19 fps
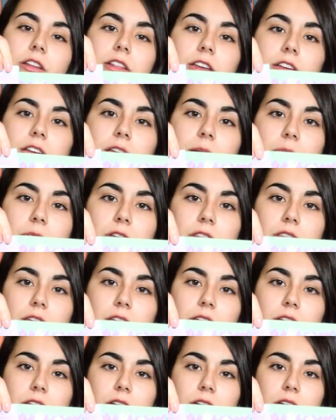that came with
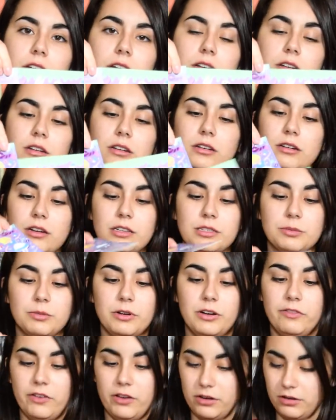it. That's
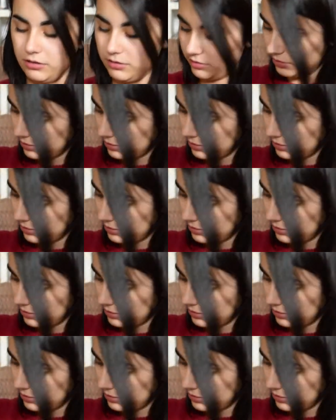pretty fun.